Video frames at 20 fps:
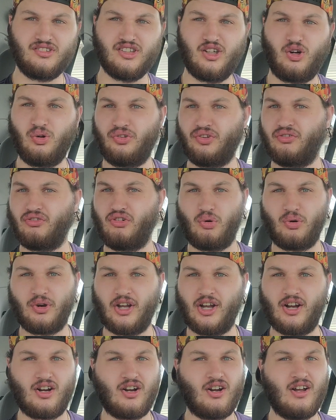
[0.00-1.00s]
Always love
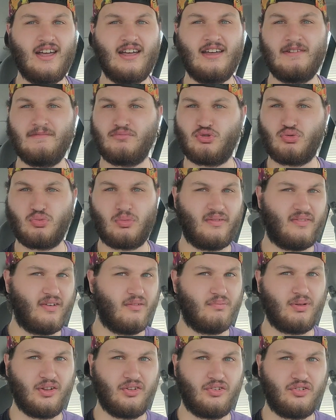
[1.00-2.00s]
going here. It's one of my
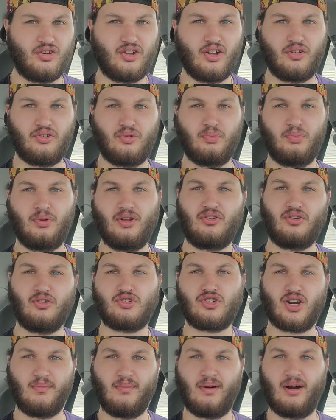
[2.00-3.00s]
favorite places to go. So please
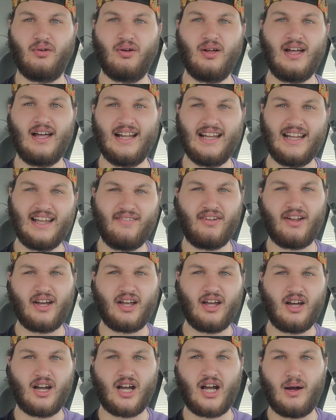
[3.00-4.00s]
go check them out. Leave a
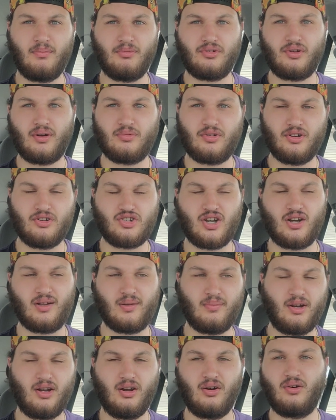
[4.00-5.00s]
like, comment, subscribe to the
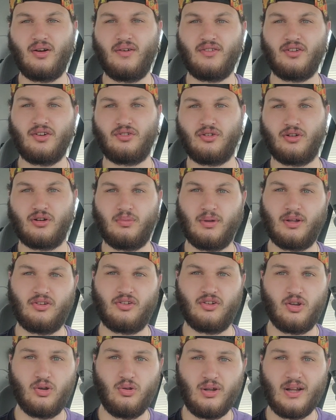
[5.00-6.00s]
channel. Let me know if there's a
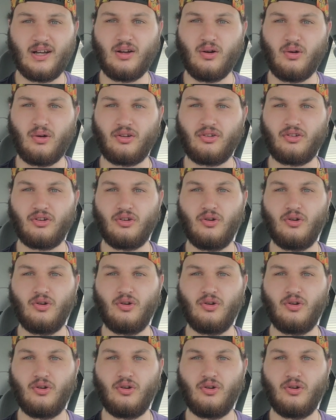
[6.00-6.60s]
place you like going to.